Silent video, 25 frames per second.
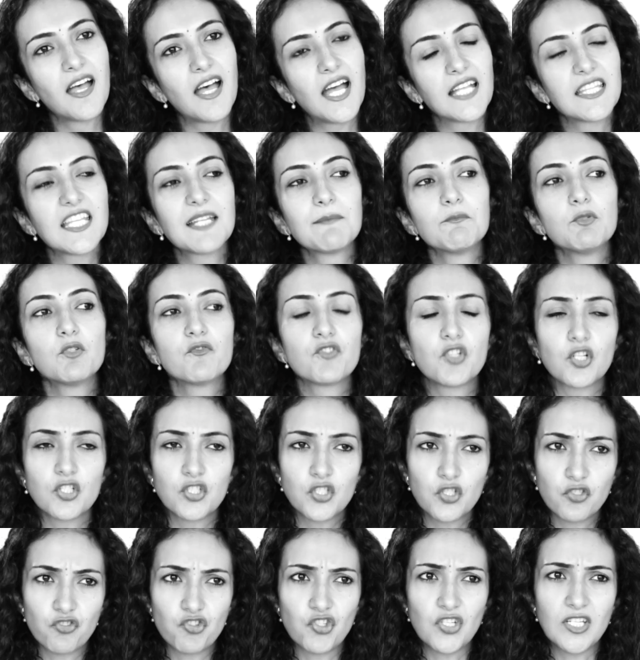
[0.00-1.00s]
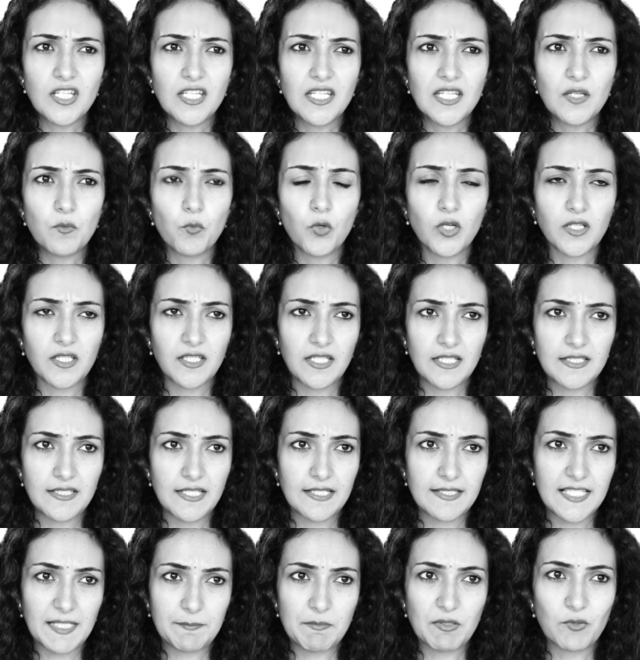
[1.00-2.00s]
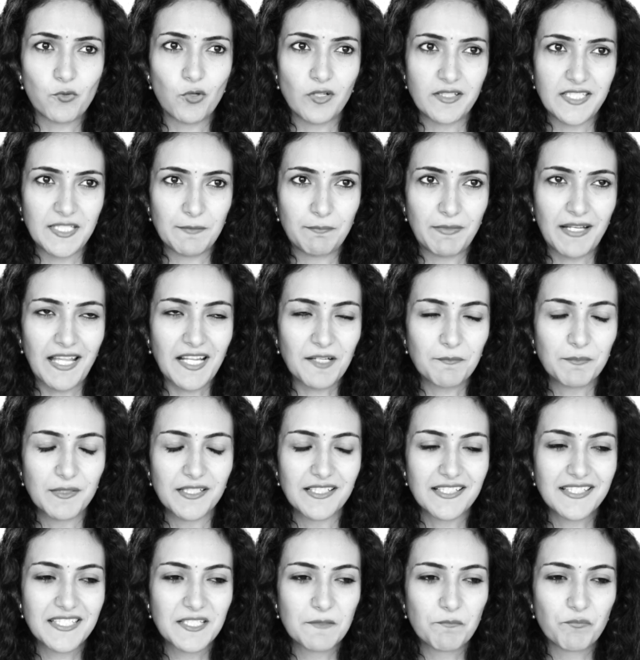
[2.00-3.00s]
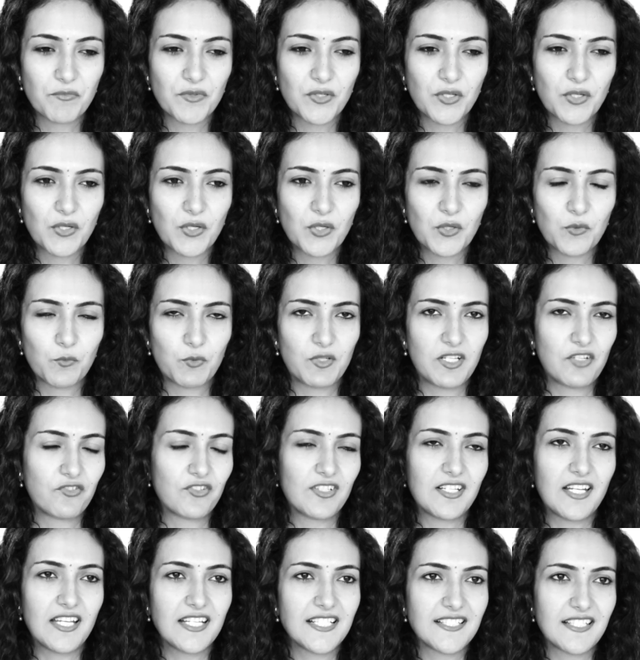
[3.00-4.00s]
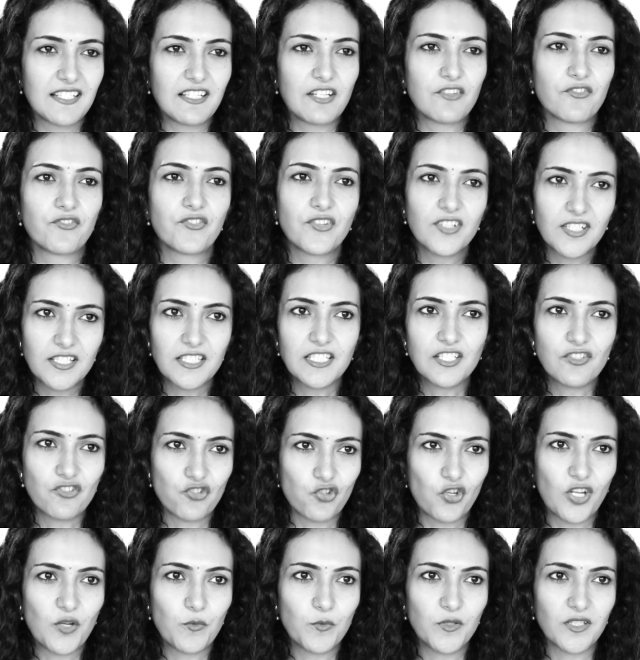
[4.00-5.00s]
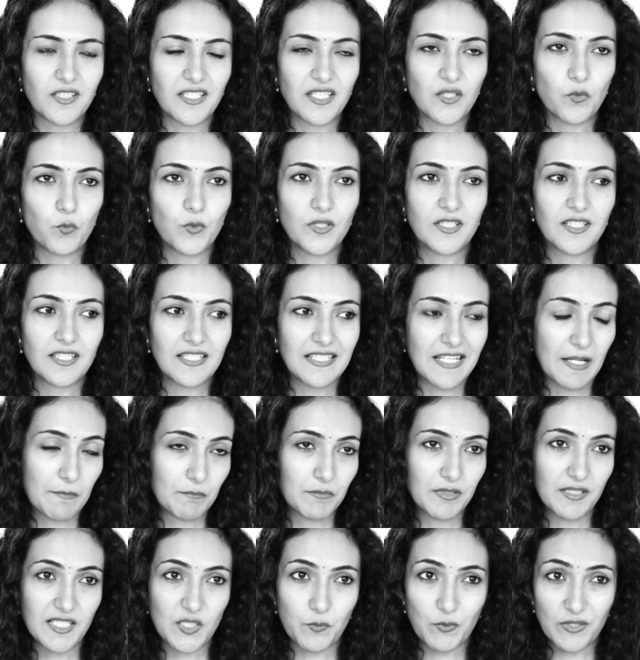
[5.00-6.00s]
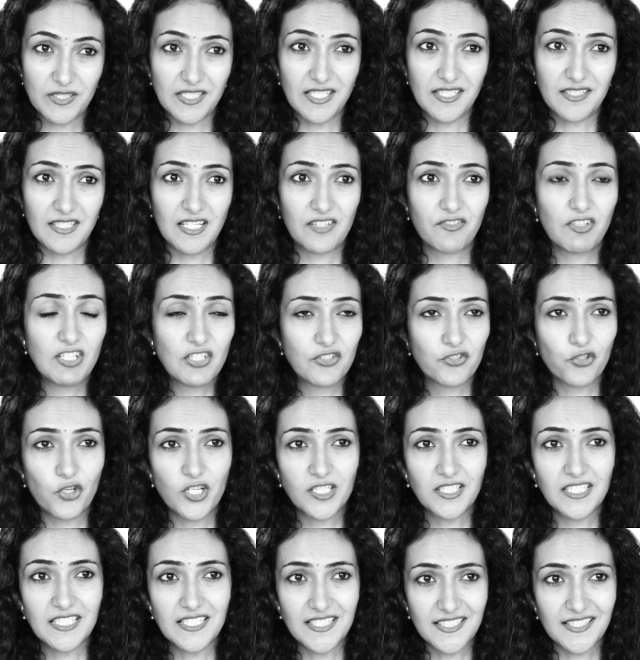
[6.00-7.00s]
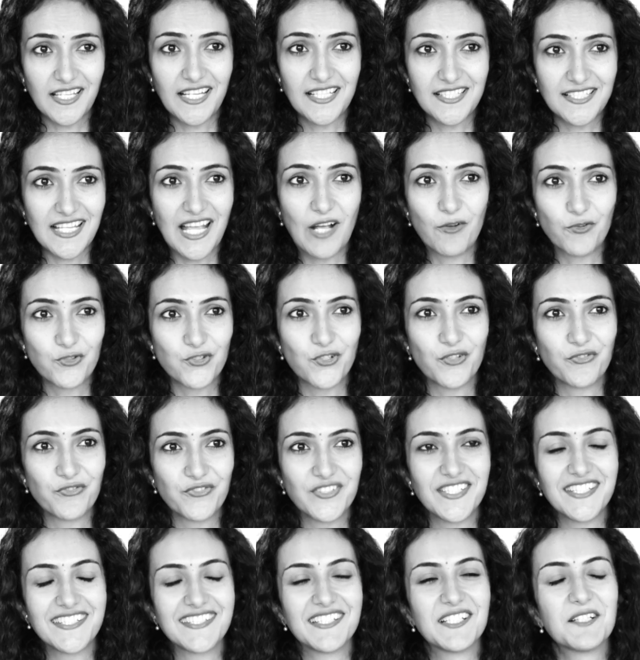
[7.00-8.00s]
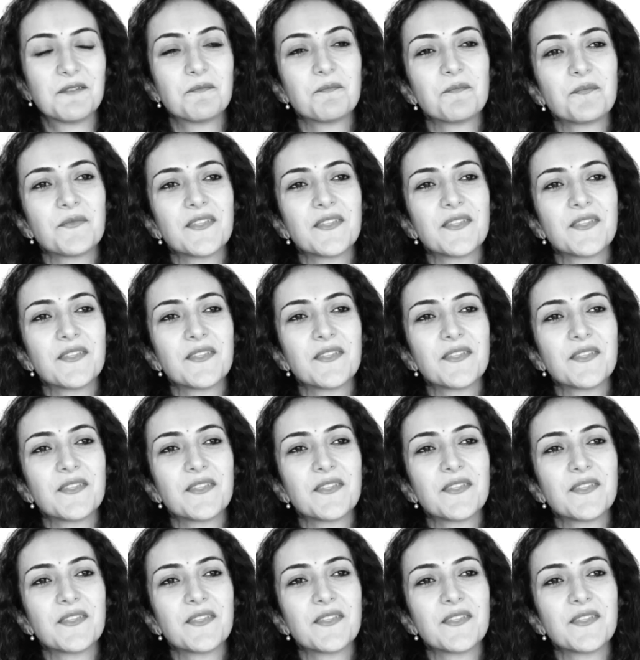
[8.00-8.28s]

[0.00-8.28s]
I then moved on to GE working at Six Sigma Quality Black Belt when I realized that I really enjoy working with numbers, with data, and really drawing the insights out of data.